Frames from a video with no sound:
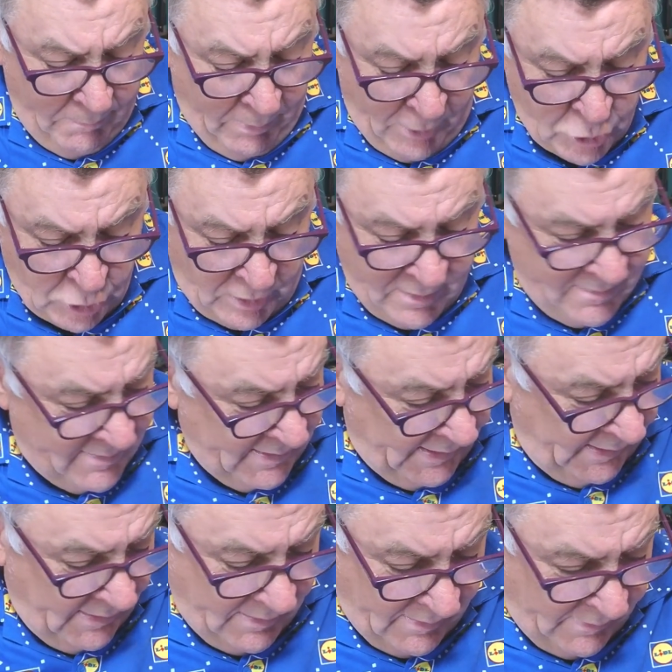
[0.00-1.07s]
But as you can
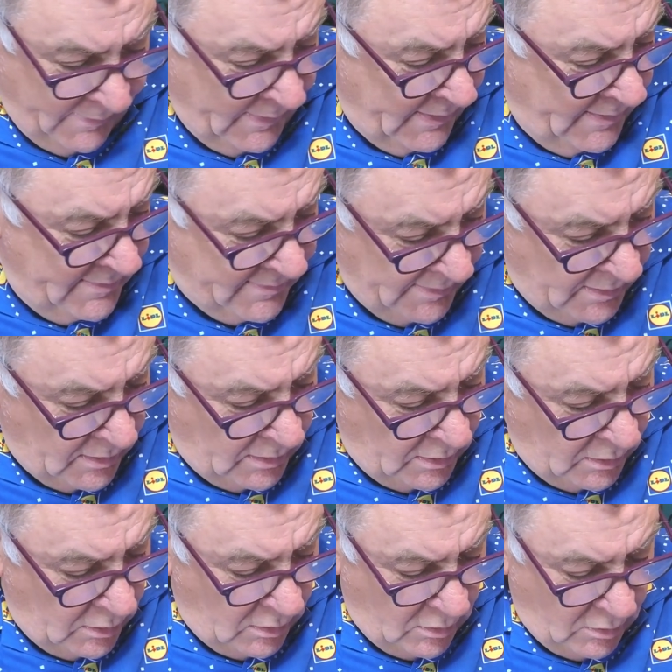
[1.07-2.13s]
see, these
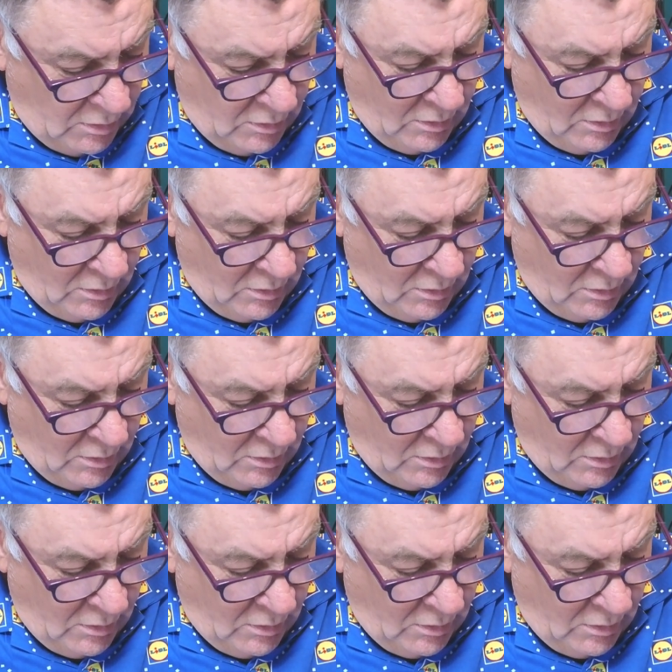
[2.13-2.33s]
are